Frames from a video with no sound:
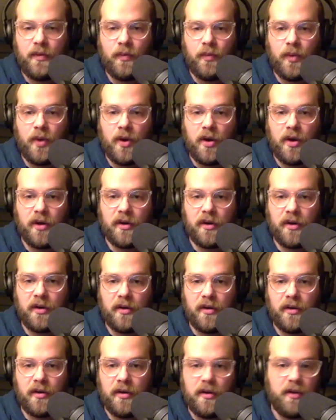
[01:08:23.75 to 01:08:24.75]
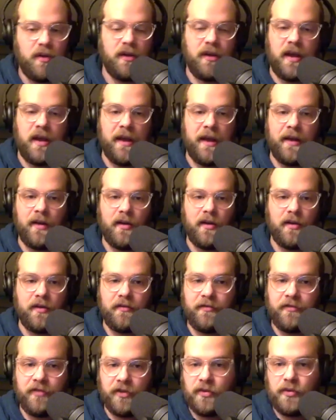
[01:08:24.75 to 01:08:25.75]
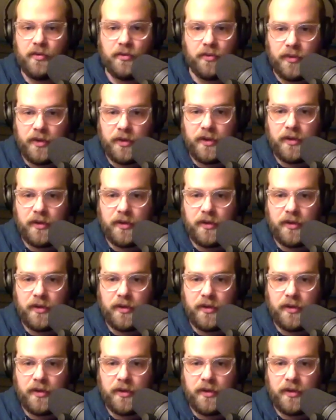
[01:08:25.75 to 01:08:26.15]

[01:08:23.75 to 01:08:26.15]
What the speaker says: water, air, and food,